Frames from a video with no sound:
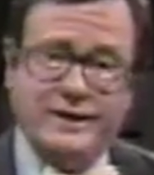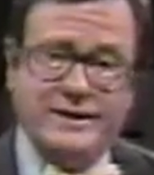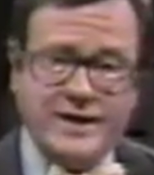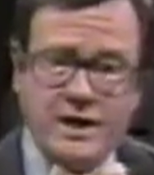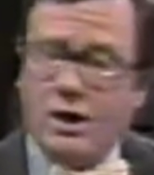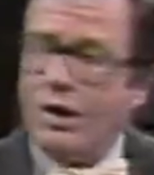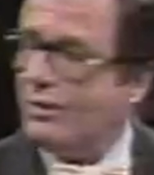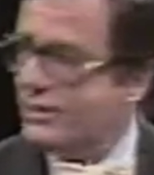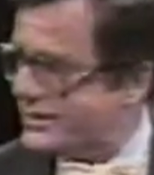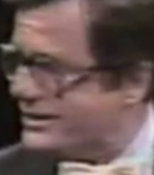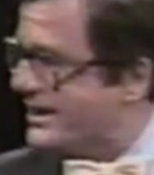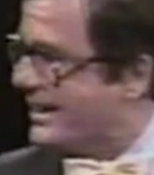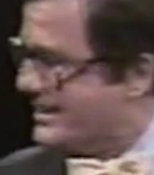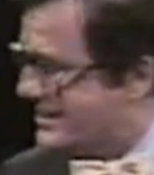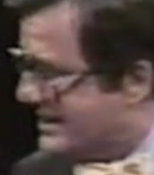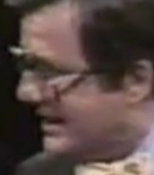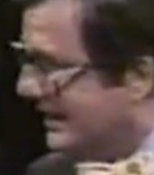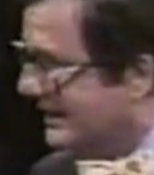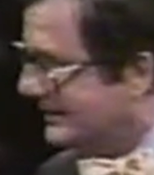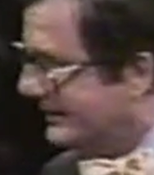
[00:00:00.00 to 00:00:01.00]
He always says
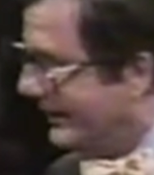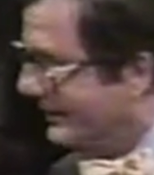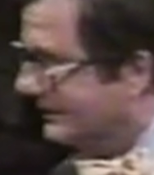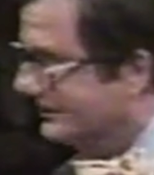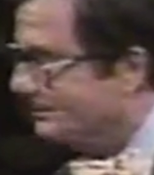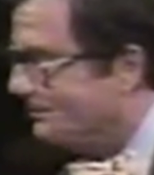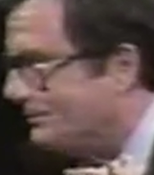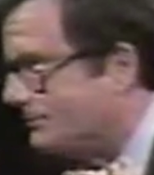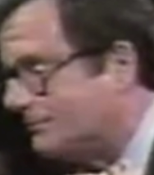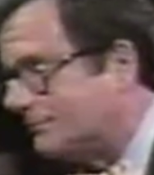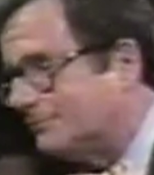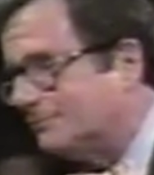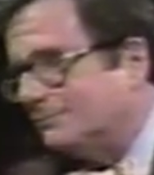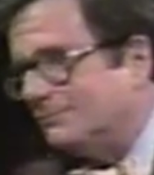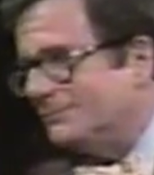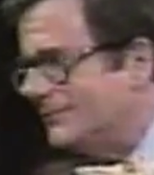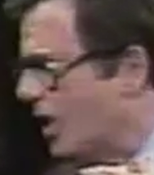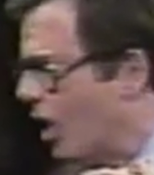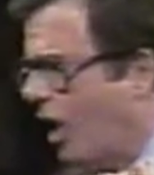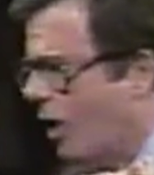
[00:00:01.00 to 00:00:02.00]

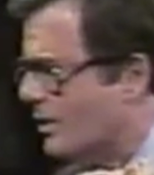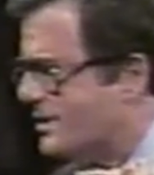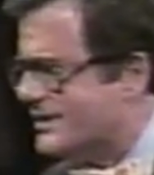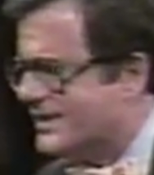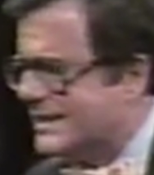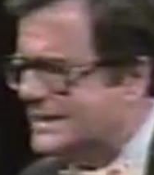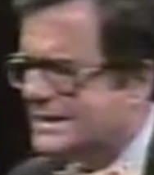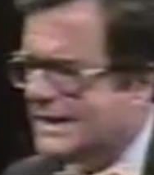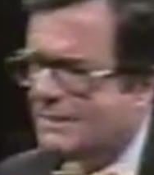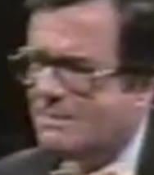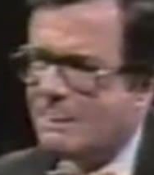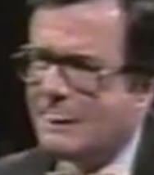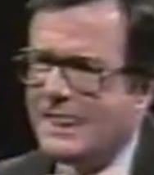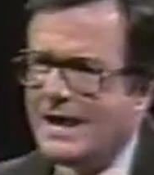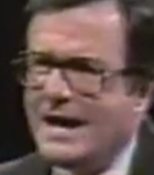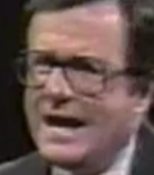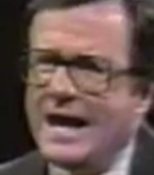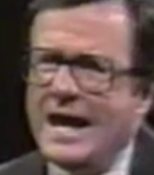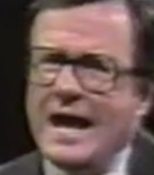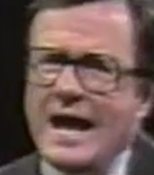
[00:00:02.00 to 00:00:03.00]
that. Always says that.
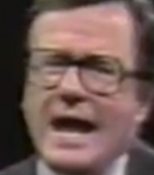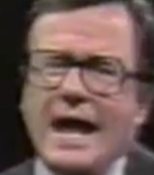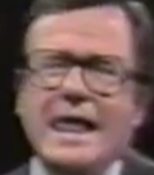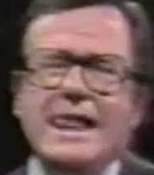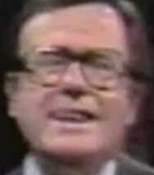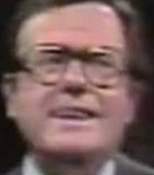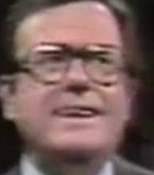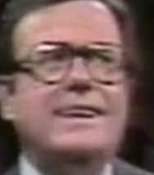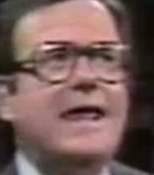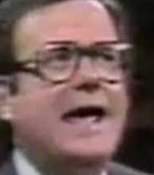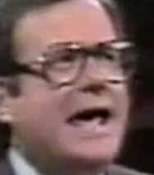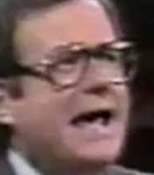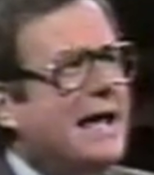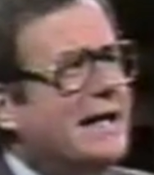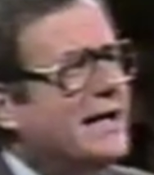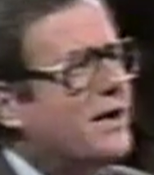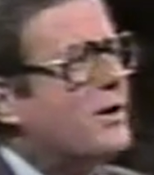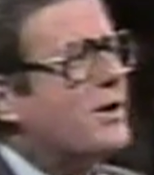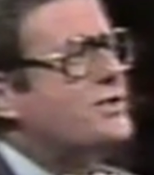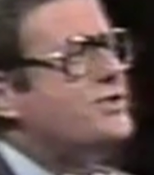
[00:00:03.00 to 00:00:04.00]
Then
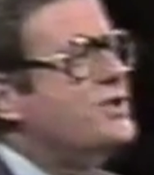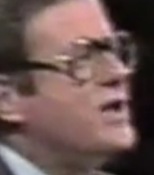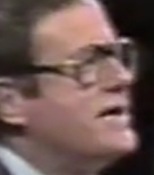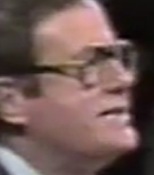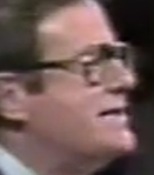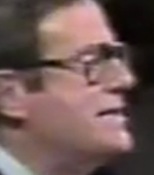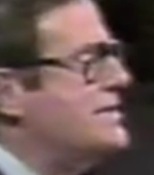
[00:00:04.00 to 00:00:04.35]
they go to Jesse